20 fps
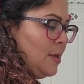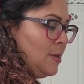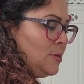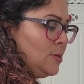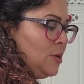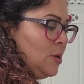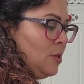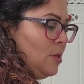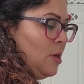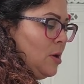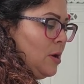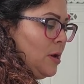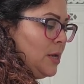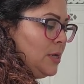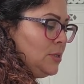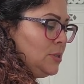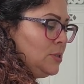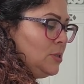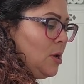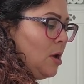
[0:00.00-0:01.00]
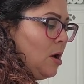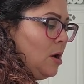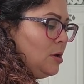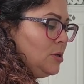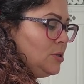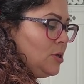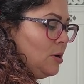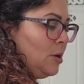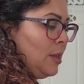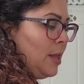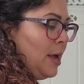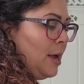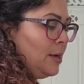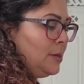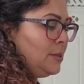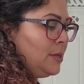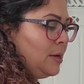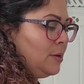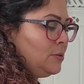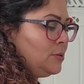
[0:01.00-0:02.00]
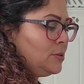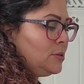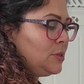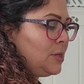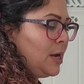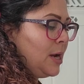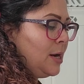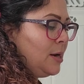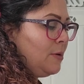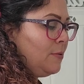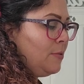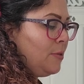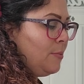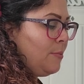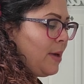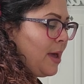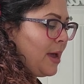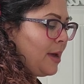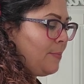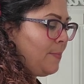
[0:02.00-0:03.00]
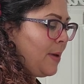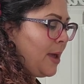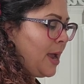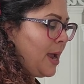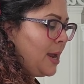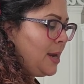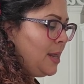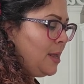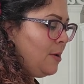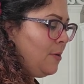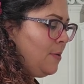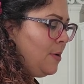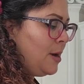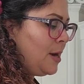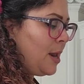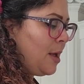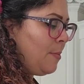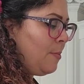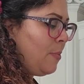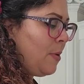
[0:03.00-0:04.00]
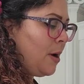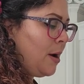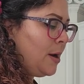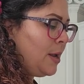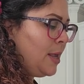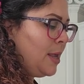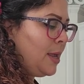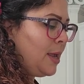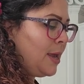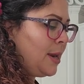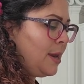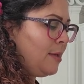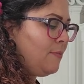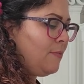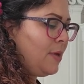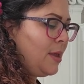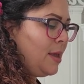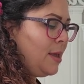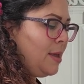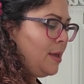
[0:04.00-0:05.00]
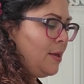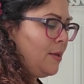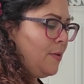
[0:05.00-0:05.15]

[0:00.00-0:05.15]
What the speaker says: so long as dogs are locked outside of the back patio and not barking at every